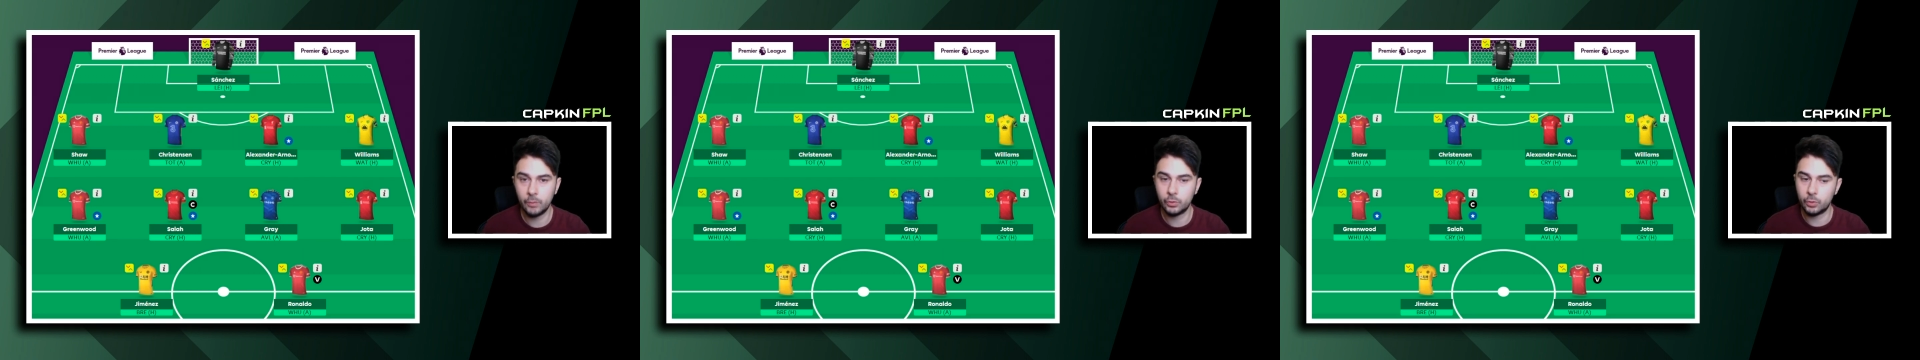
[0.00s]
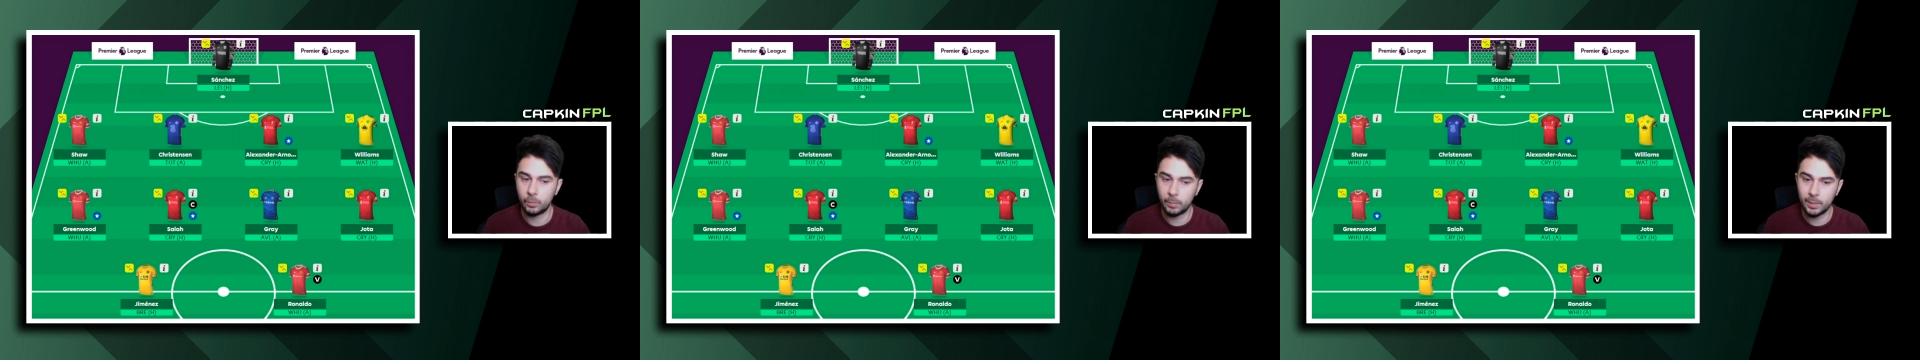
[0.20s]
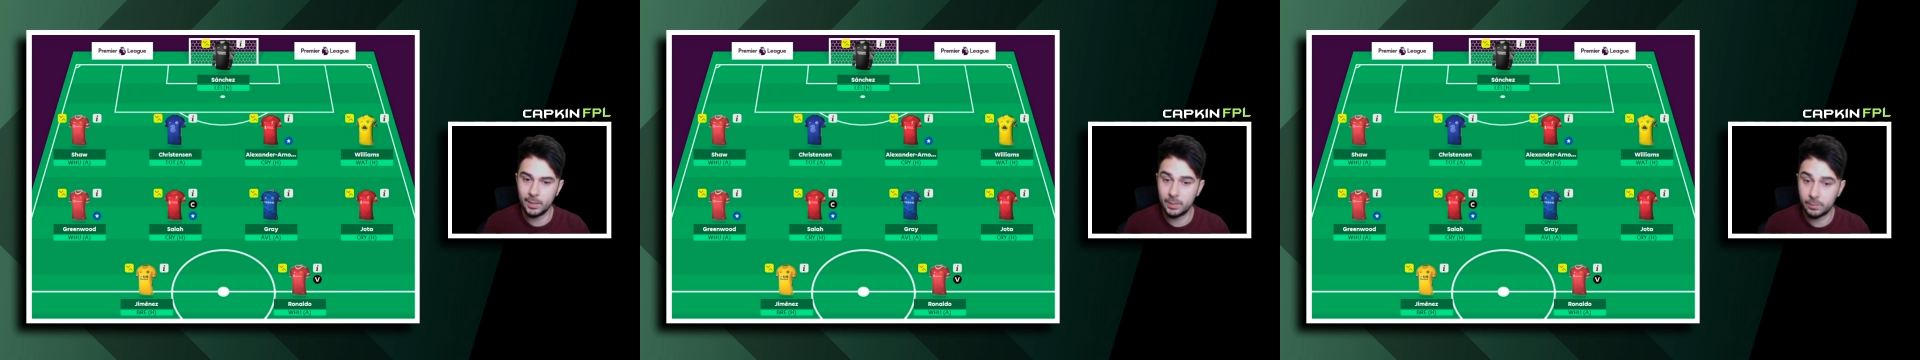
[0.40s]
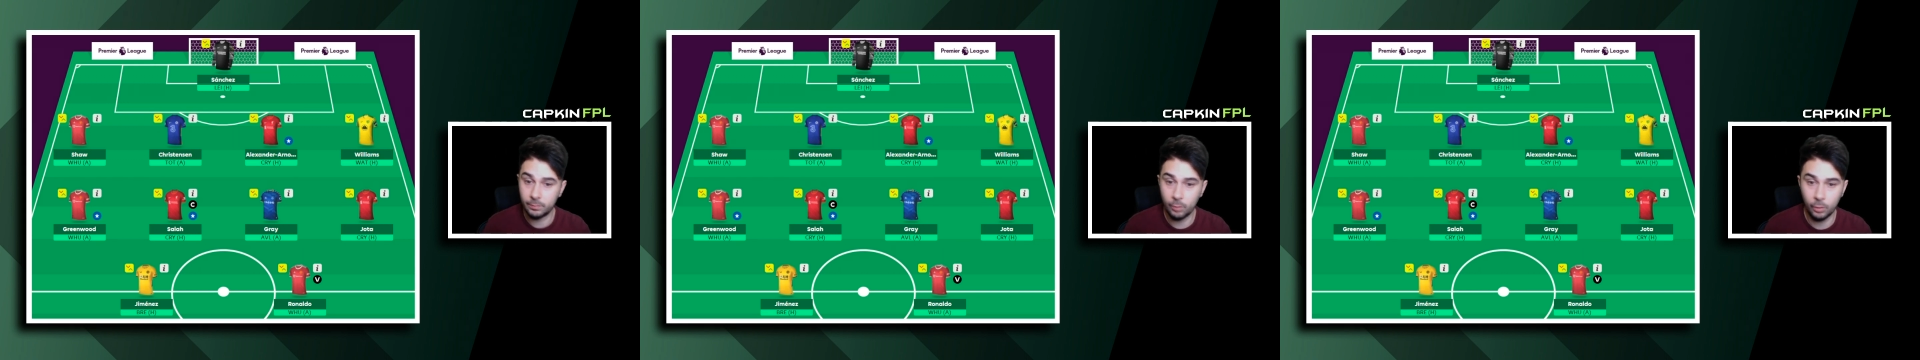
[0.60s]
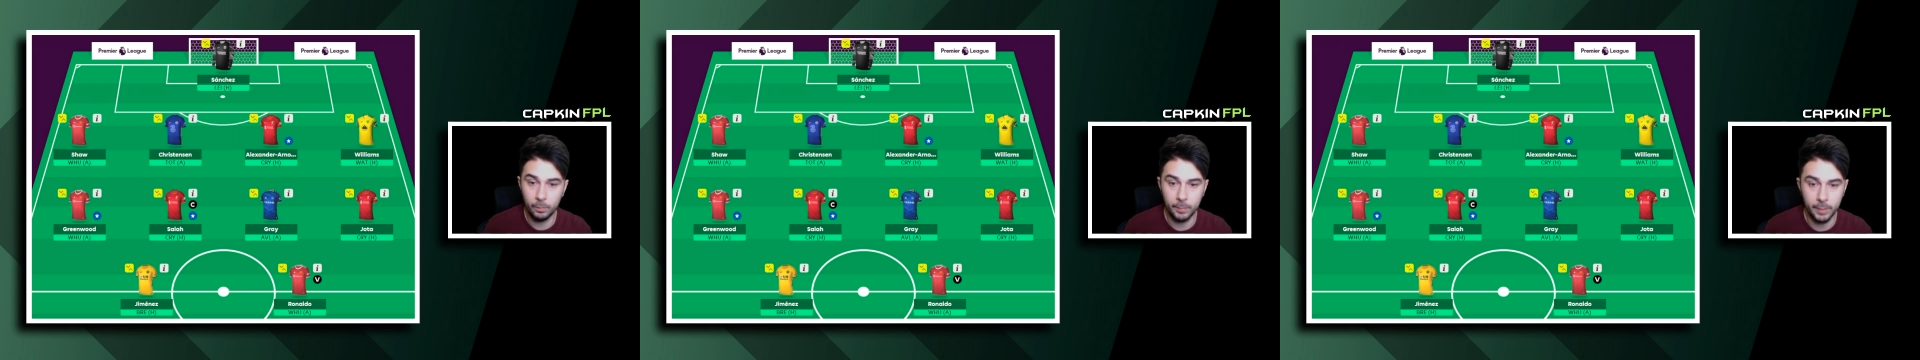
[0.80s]
so please
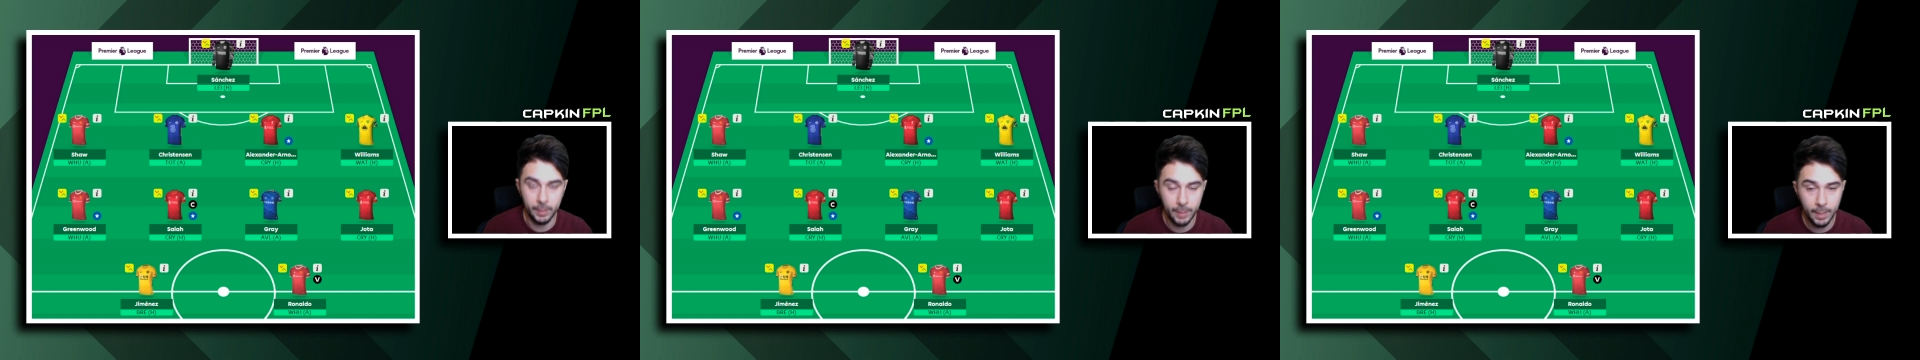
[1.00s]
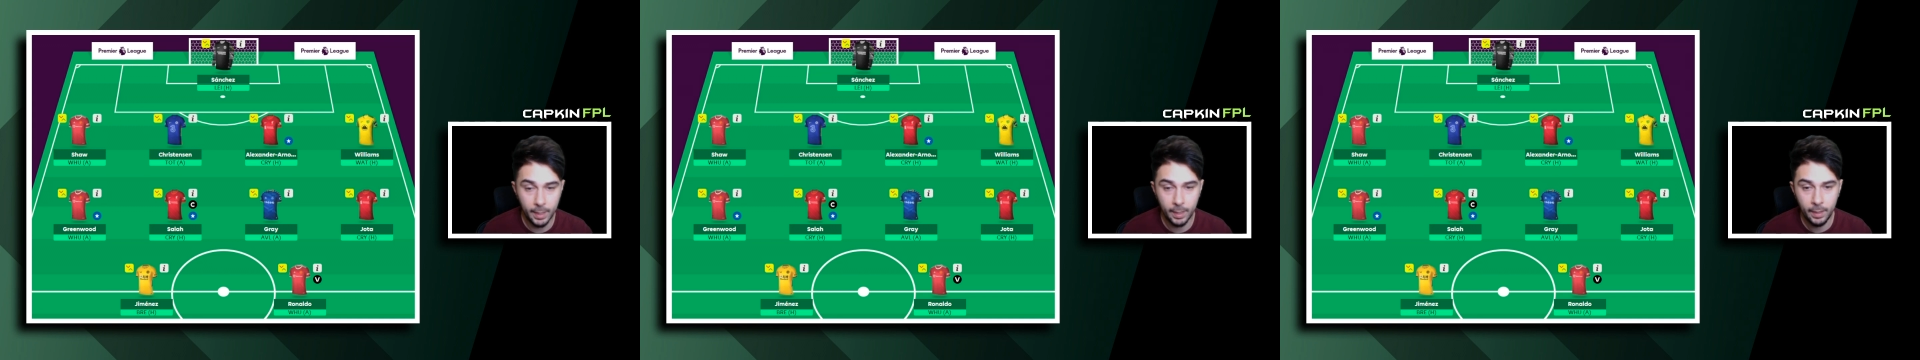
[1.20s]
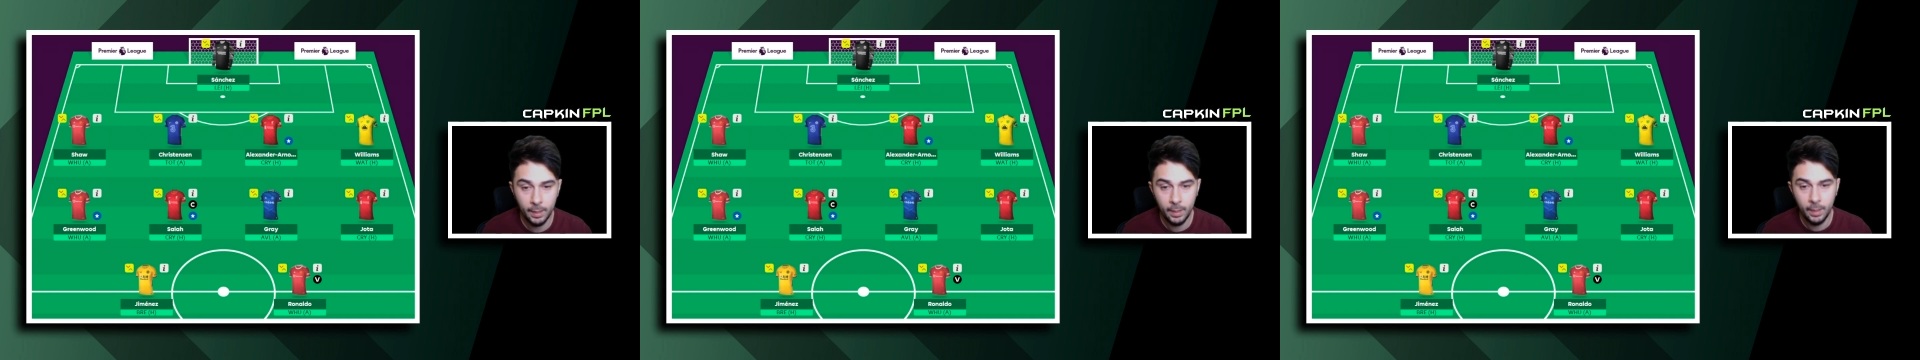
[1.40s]
follow me there.